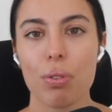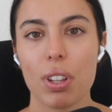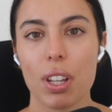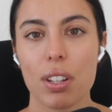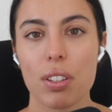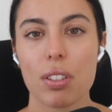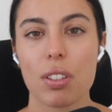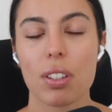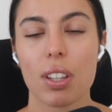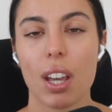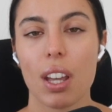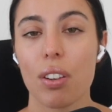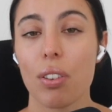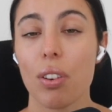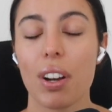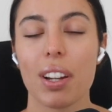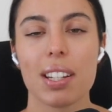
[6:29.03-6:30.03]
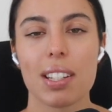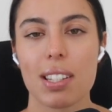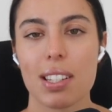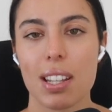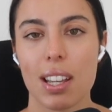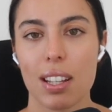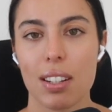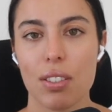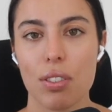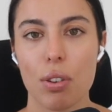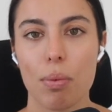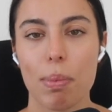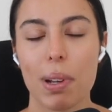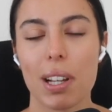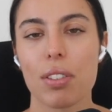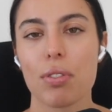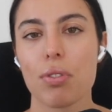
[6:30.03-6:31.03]
that cannot understand your
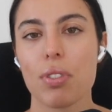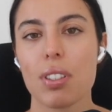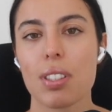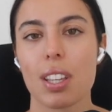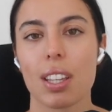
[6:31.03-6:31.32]
boundaries,